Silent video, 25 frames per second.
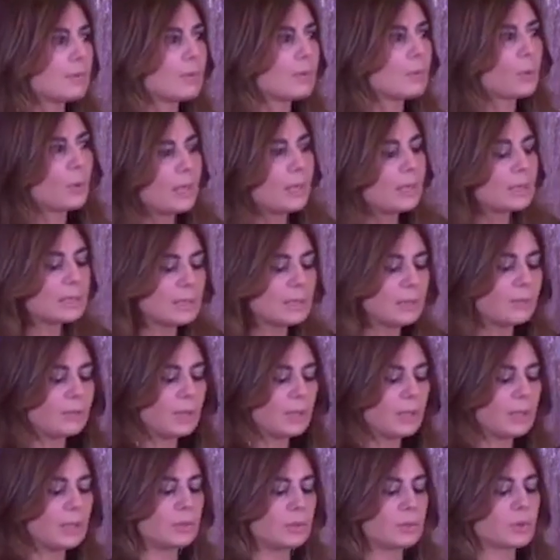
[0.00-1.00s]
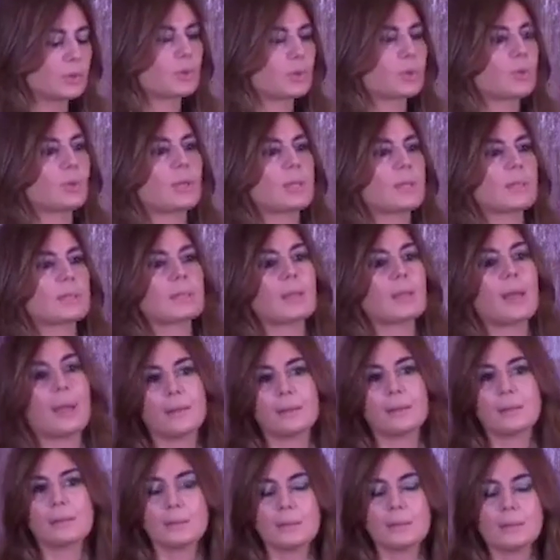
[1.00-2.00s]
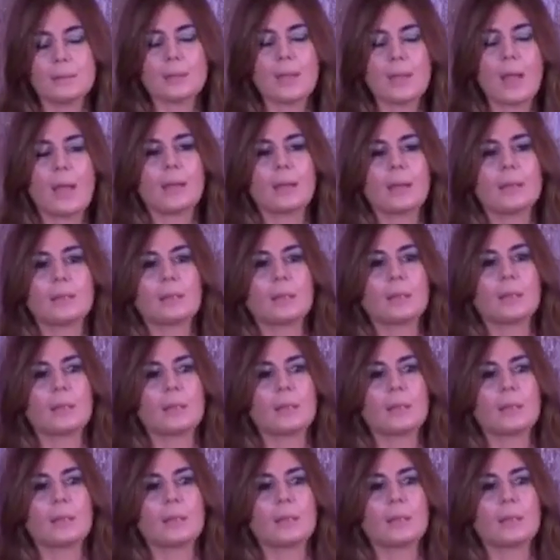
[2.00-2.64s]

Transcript: creative industries and the design